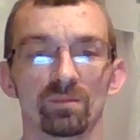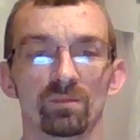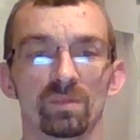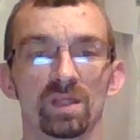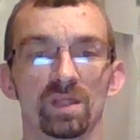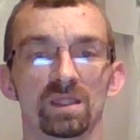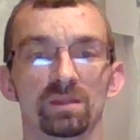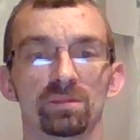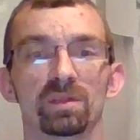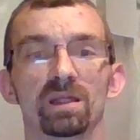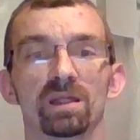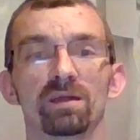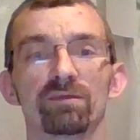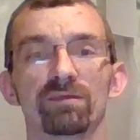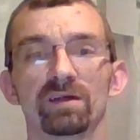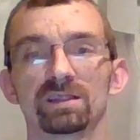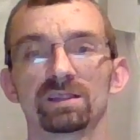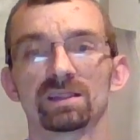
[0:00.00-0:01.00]
but the
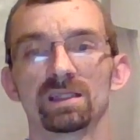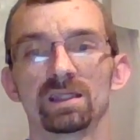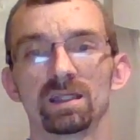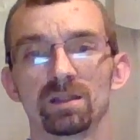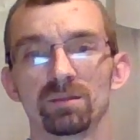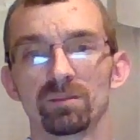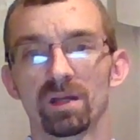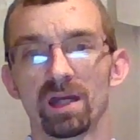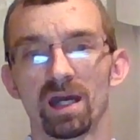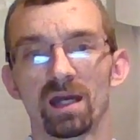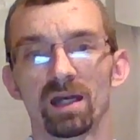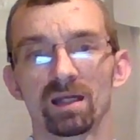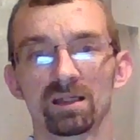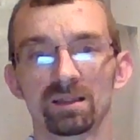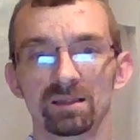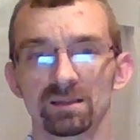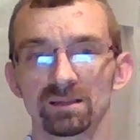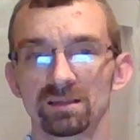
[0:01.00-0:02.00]
benefits and
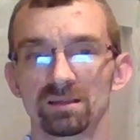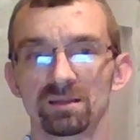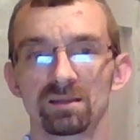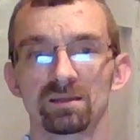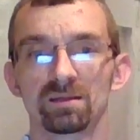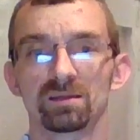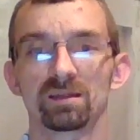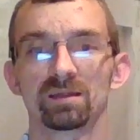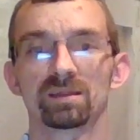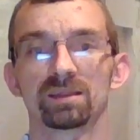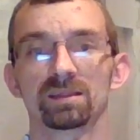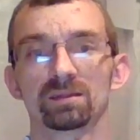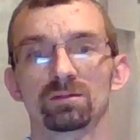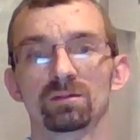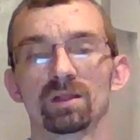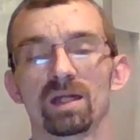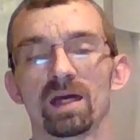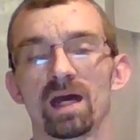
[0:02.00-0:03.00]
impact that this
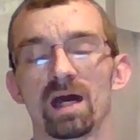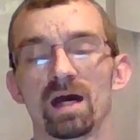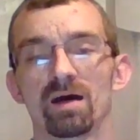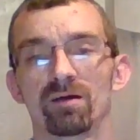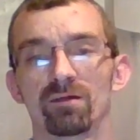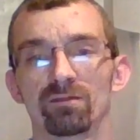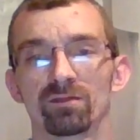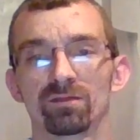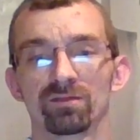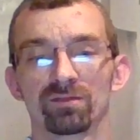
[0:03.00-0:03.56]
would have